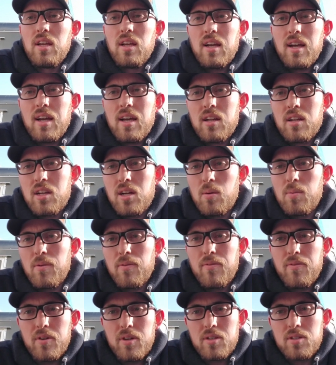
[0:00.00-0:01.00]
I had a couple of
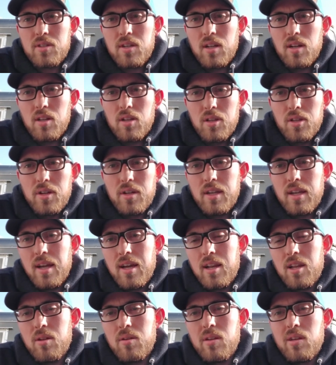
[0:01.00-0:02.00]
fish kind of look
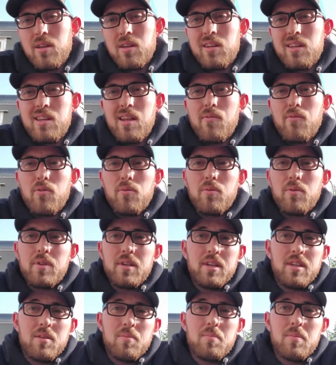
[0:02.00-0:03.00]
at it, never really
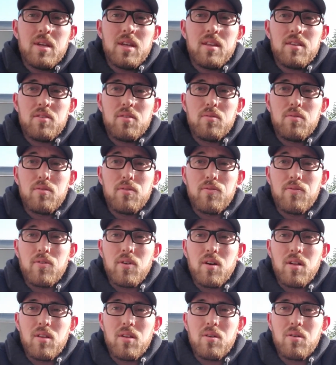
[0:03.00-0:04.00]
commit to a
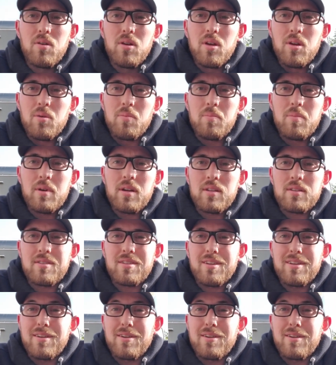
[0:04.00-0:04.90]
follow, but